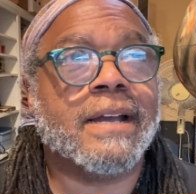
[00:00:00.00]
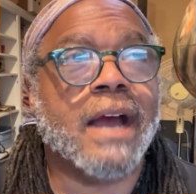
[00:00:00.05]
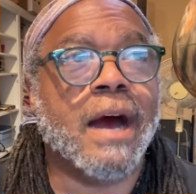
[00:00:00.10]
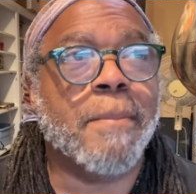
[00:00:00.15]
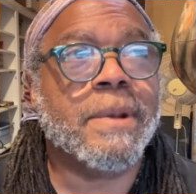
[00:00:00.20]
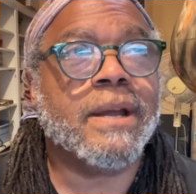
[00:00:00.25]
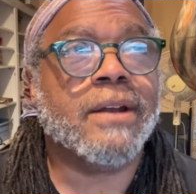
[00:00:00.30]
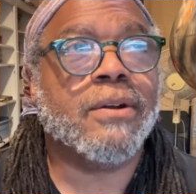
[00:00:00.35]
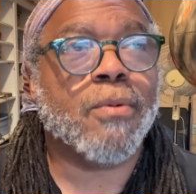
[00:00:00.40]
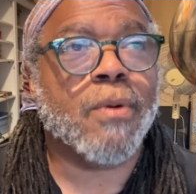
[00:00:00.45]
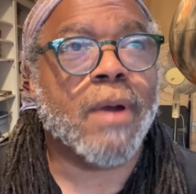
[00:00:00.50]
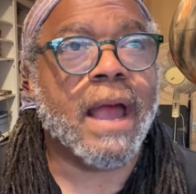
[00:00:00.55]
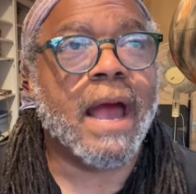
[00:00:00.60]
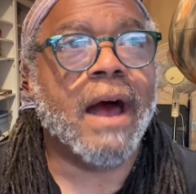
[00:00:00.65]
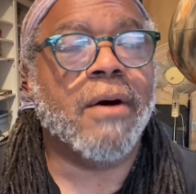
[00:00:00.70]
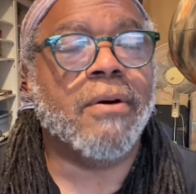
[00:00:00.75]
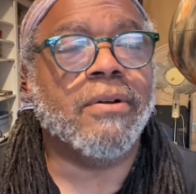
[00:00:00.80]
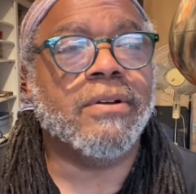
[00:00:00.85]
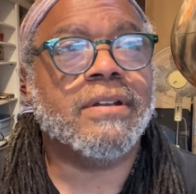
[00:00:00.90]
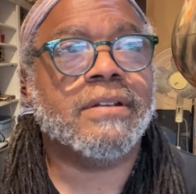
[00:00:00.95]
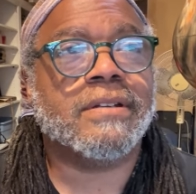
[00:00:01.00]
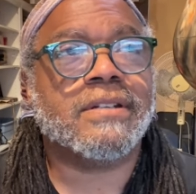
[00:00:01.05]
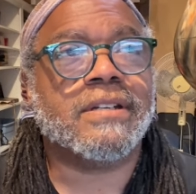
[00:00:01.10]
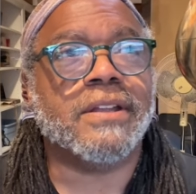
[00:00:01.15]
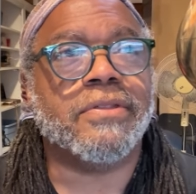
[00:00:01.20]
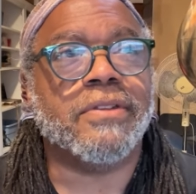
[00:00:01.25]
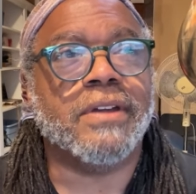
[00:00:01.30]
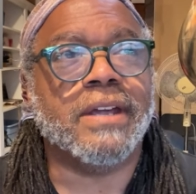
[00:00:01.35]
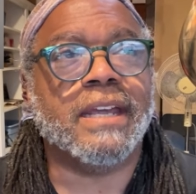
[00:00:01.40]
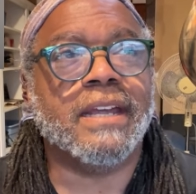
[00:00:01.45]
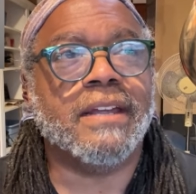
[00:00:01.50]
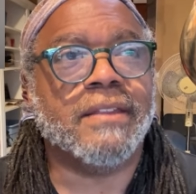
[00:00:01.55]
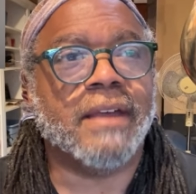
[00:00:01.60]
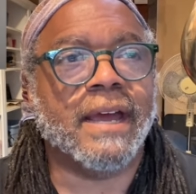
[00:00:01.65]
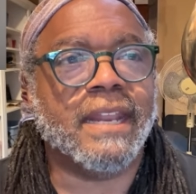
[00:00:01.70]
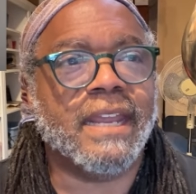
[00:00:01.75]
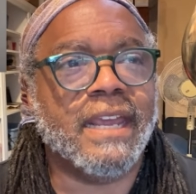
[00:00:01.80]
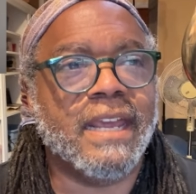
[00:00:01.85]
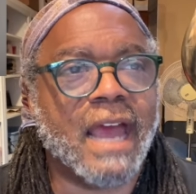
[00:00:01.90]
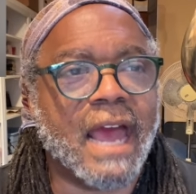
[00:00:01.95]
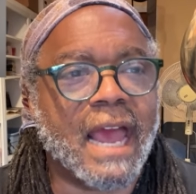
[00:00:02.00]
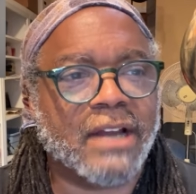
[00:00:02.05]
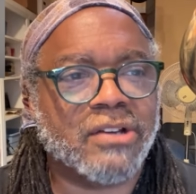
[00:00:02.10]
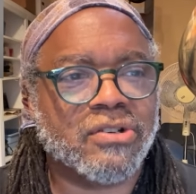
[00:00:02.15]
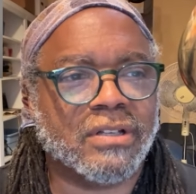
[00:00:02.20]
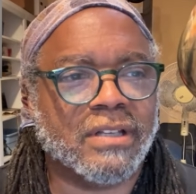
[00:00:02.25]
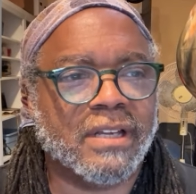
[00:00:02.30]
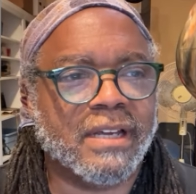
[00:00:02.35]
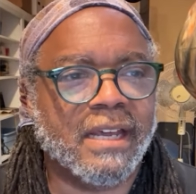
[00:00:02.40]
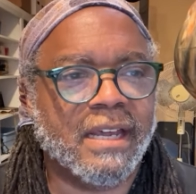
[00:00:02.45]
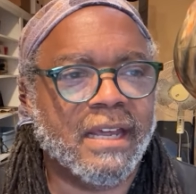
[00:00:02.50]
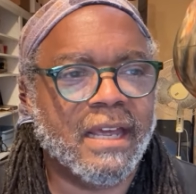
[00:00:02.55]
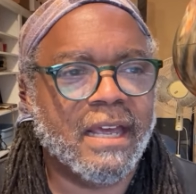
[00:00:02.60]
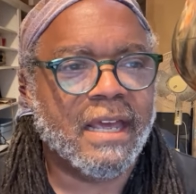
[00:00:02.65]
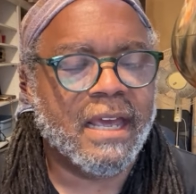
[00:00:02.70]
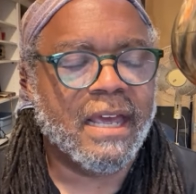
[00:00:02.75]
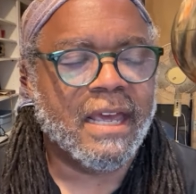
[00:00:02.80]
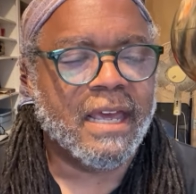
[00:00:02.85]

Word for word: coming around to thinking that he actually